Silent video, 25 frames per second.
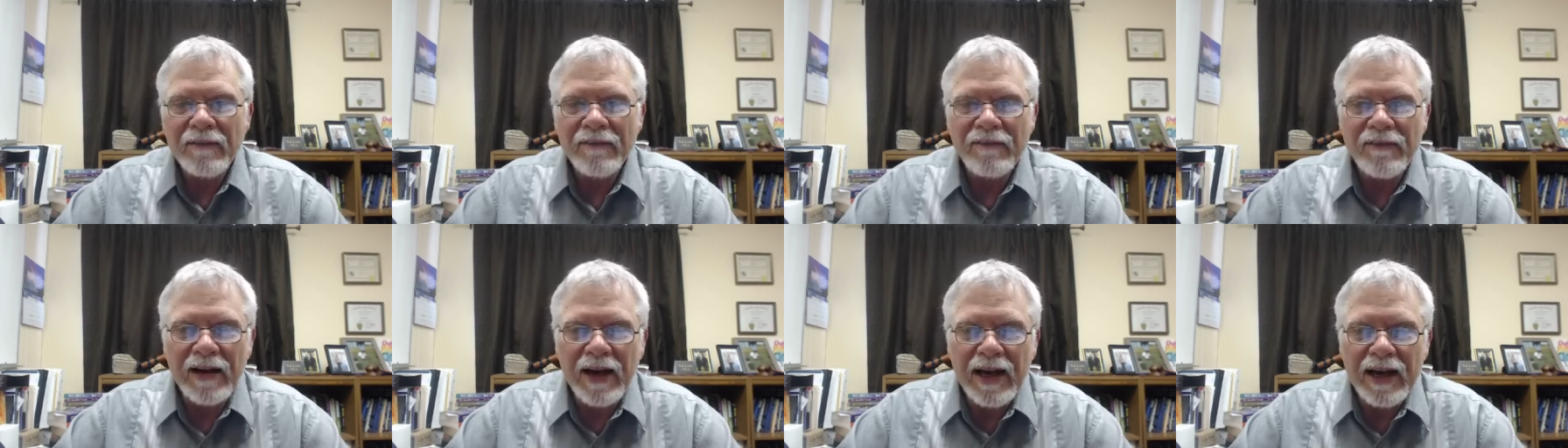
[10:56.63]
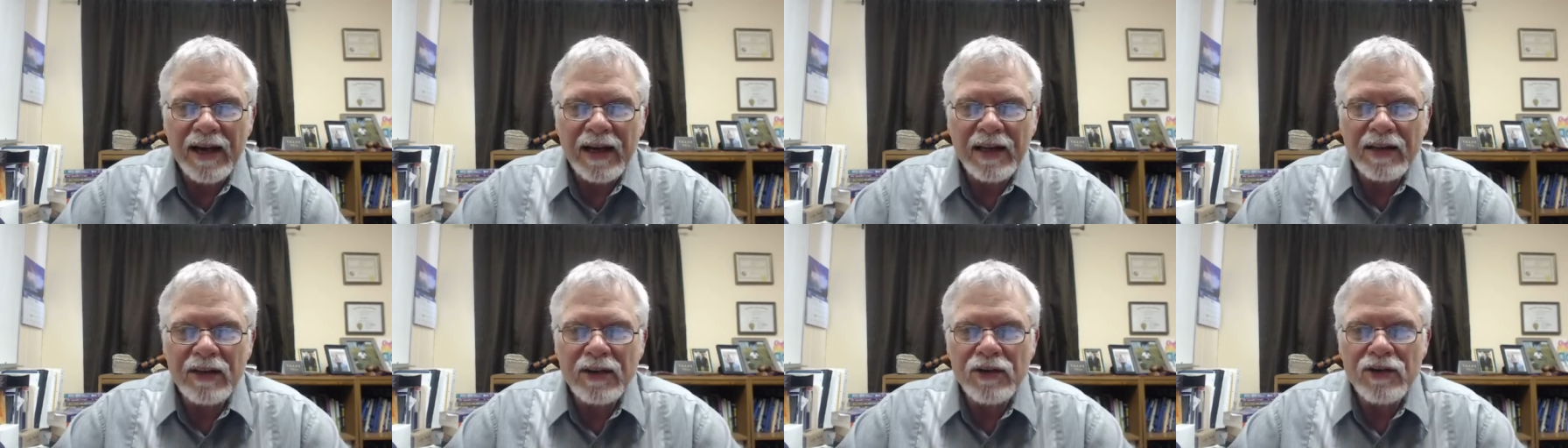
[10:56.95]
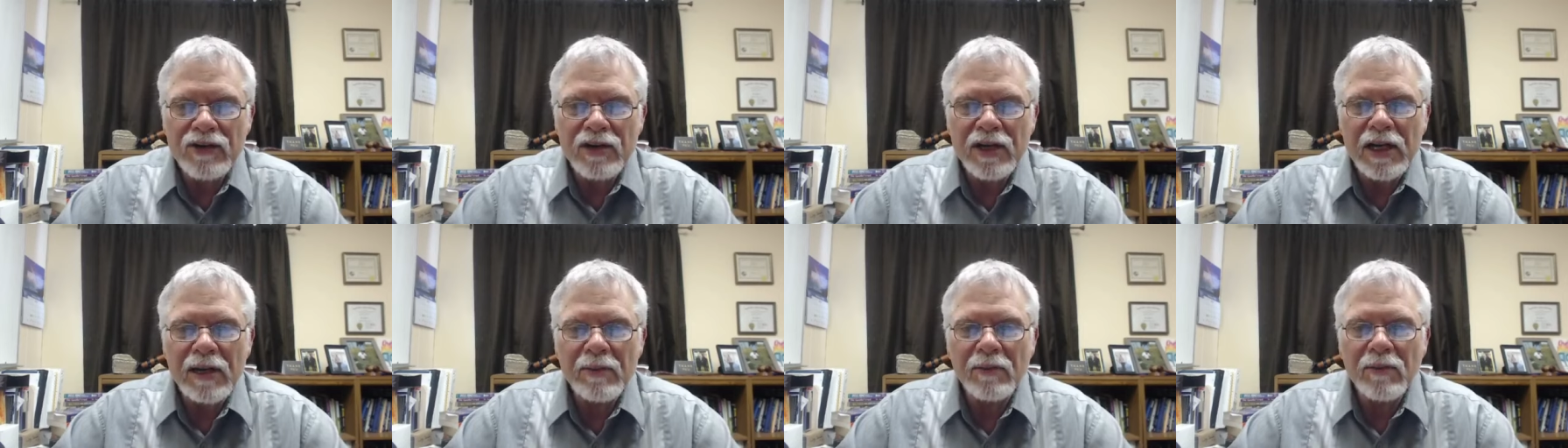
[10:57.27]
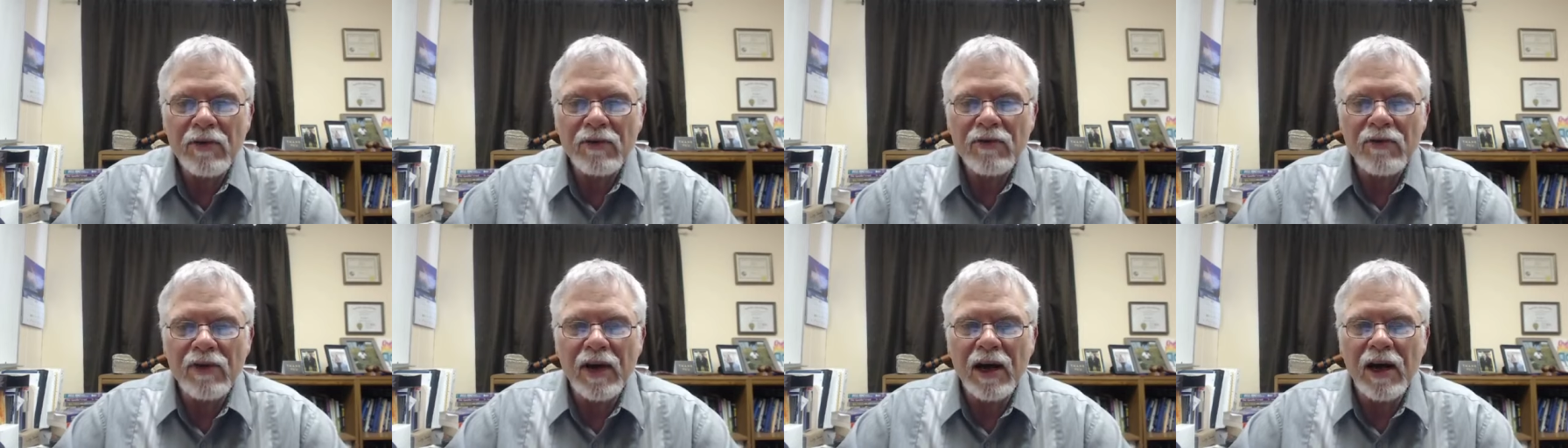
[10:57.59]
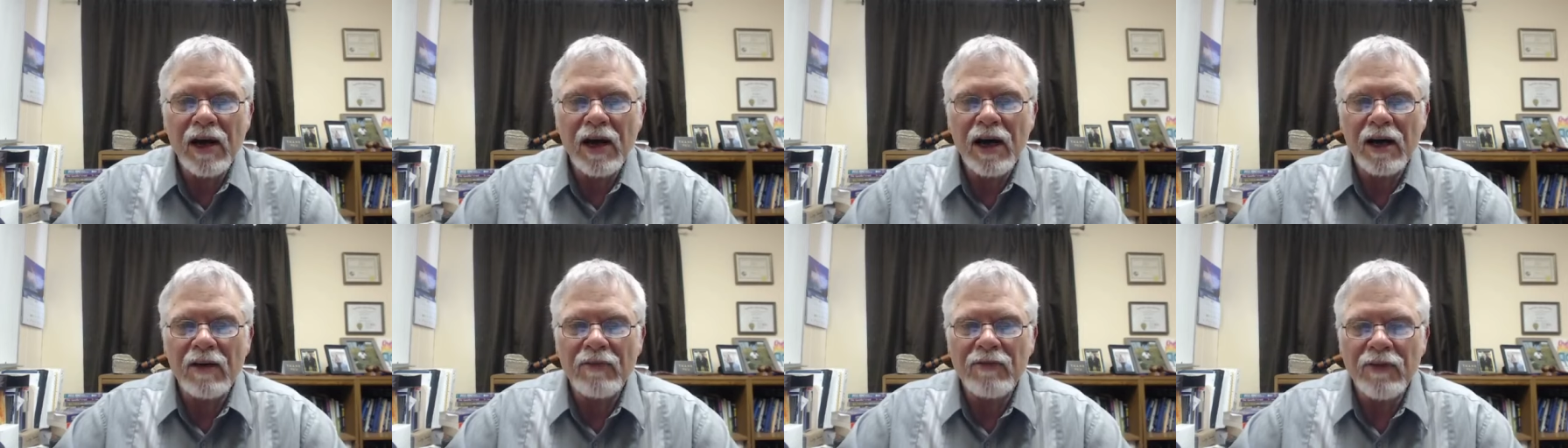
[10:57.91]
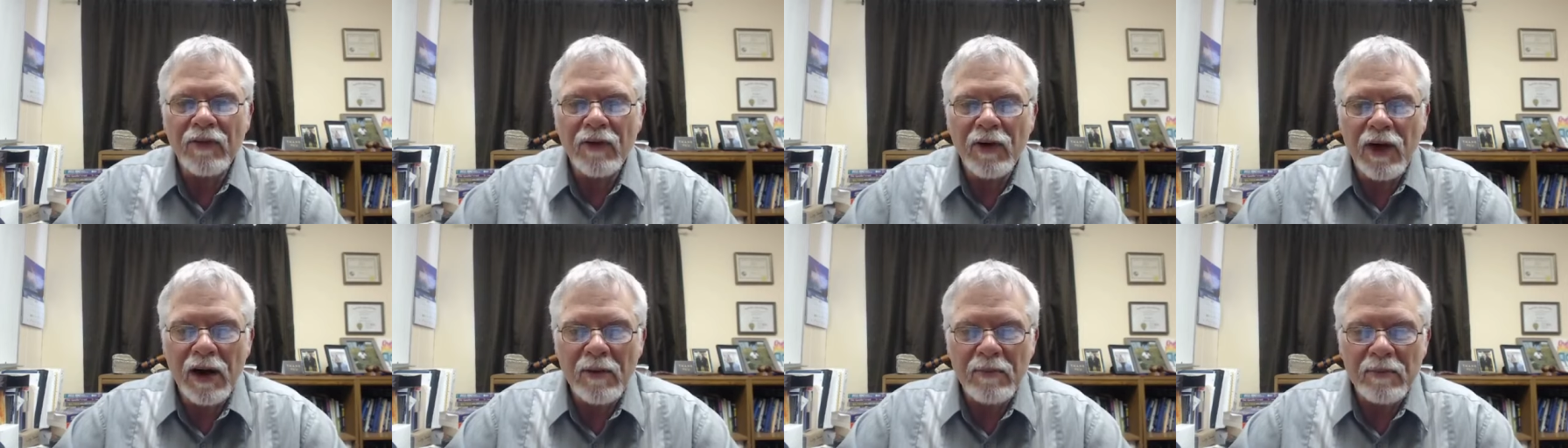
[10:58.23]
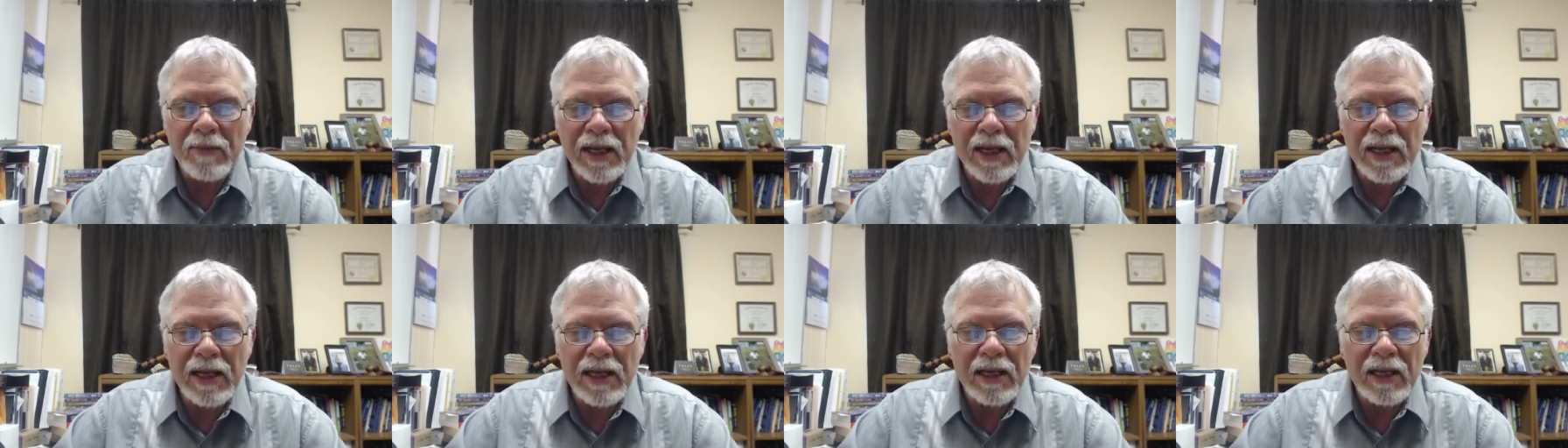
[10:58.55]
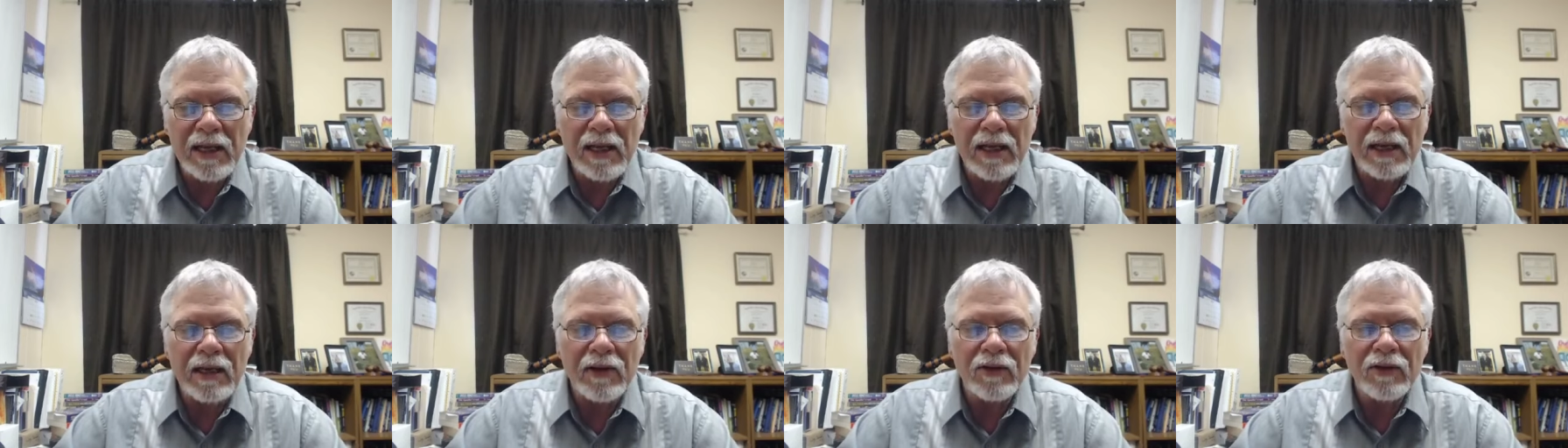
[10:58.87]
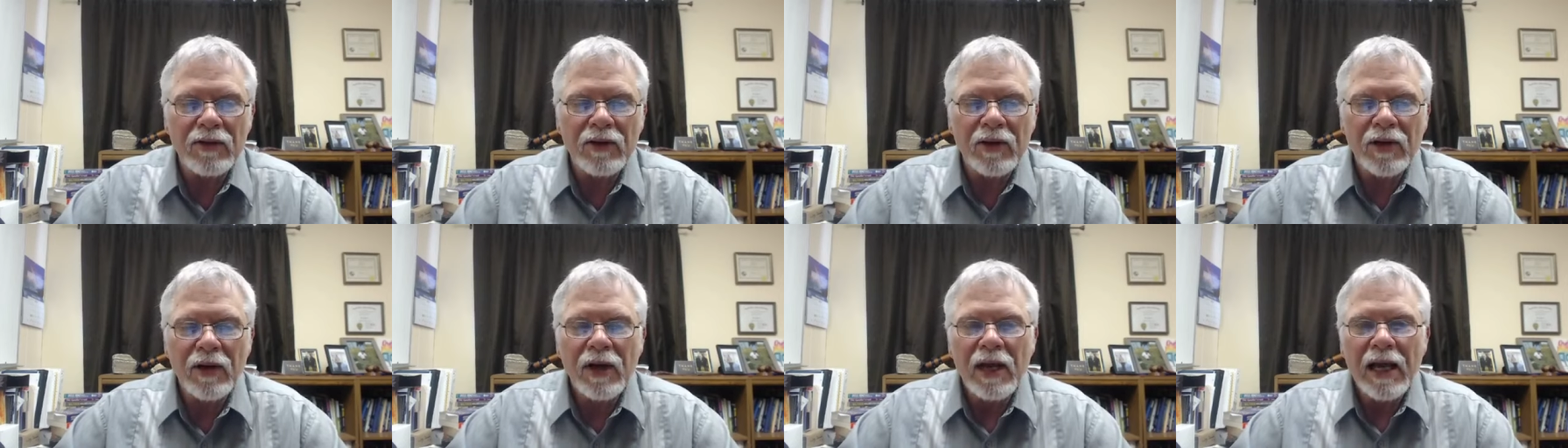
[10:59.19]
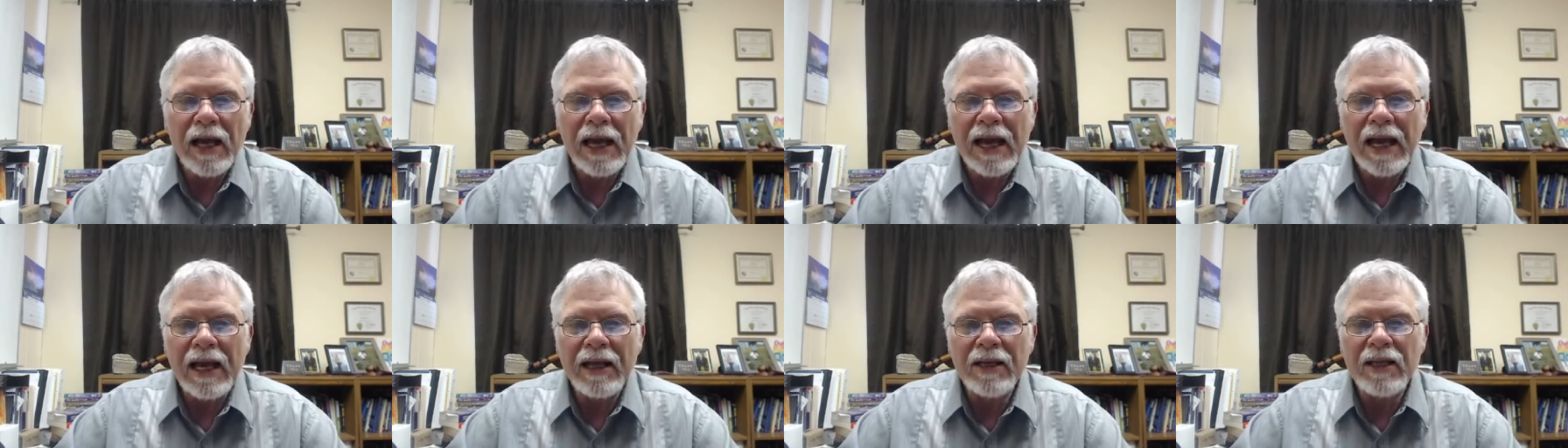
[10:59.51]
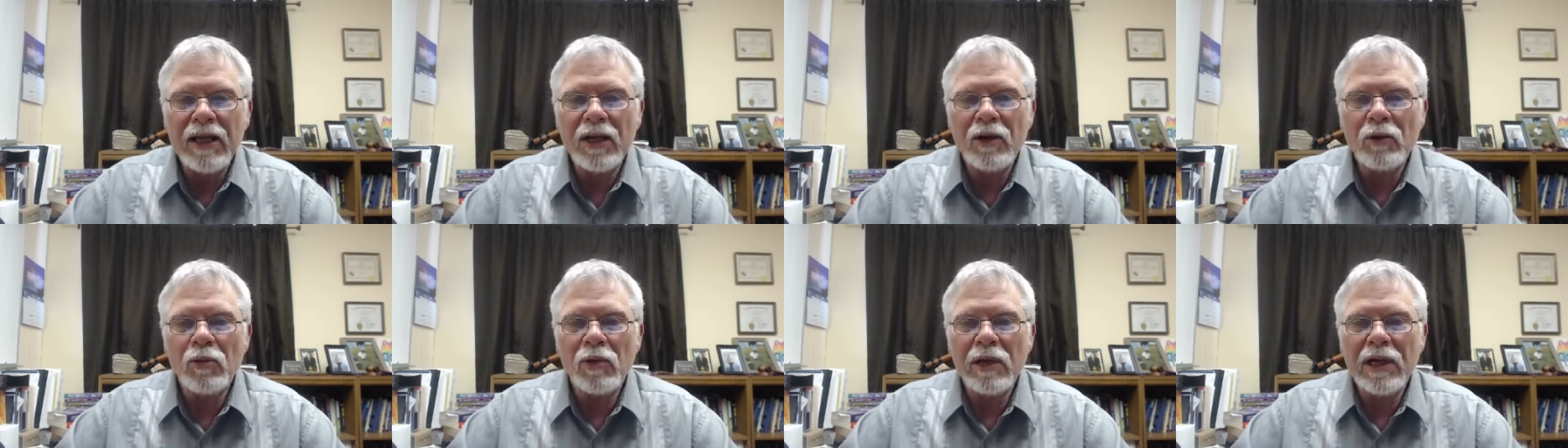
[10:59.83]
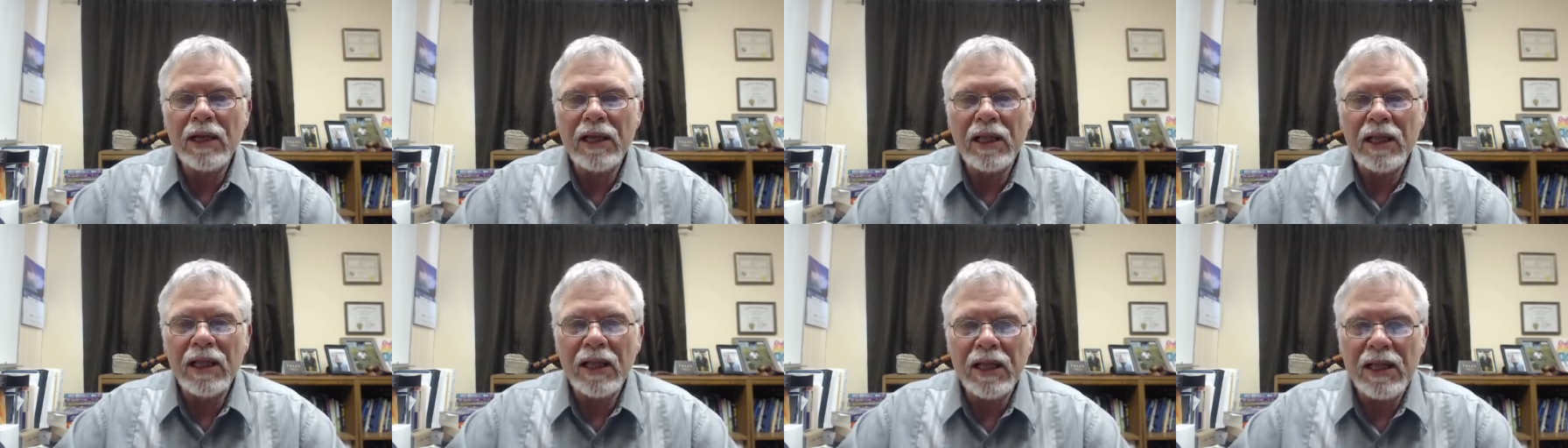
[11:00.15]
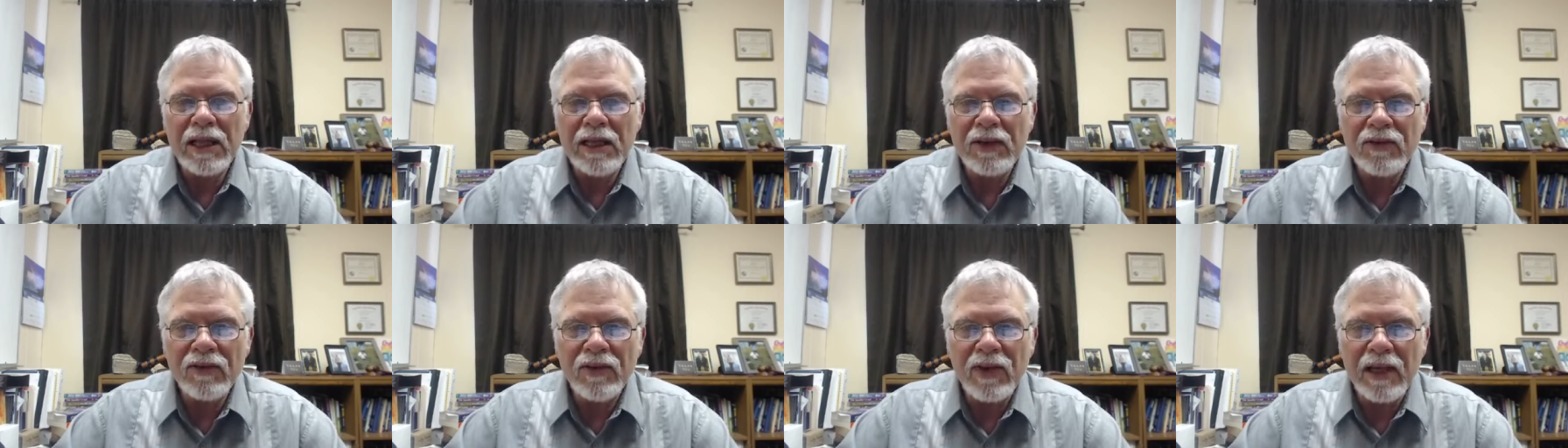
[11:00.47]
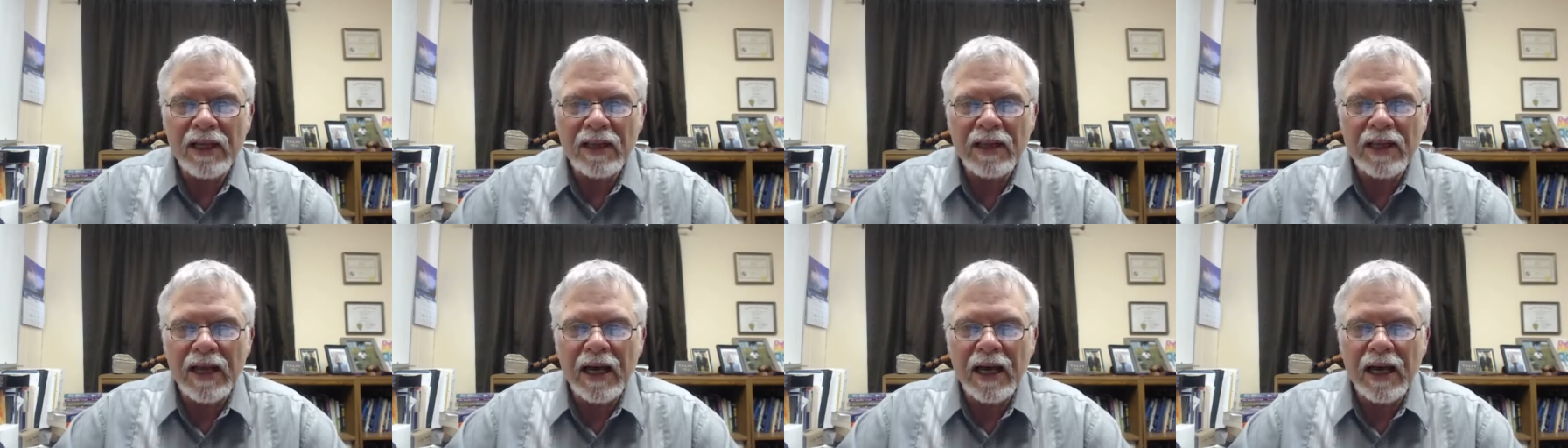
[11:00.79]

finding the chamber of God for our meetings, and then releasing